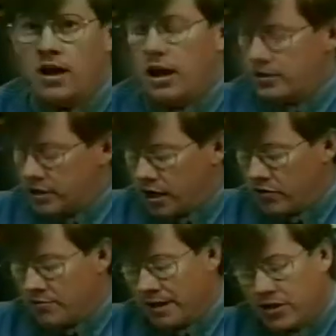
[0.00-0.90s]

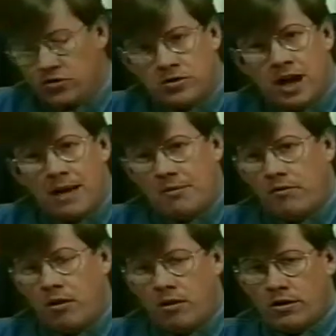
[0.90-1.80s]
Another major type
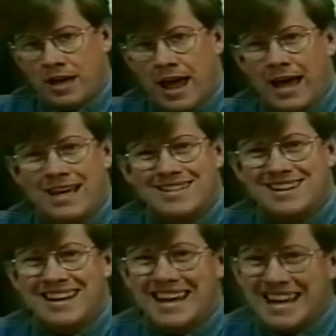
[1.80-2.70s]
of heart attack is
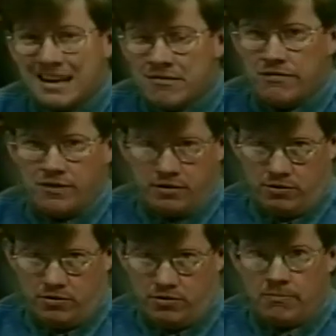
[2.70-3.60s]
an
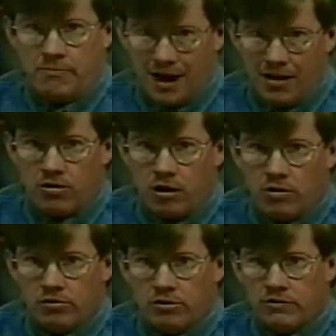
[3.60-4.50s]
inferior
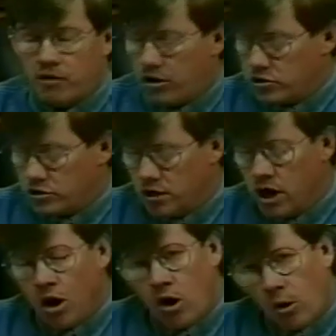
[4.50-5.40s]
myocardial infarction,
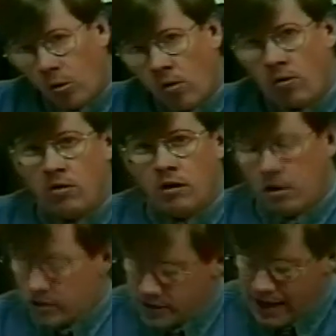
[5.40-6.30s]
or
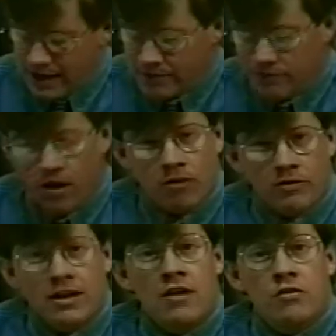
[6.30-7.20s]
heart attack
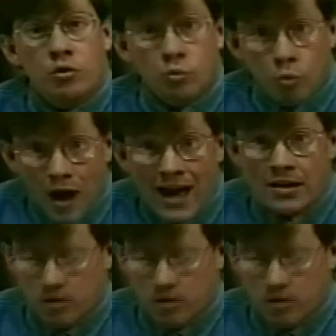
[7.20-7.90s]
involving the right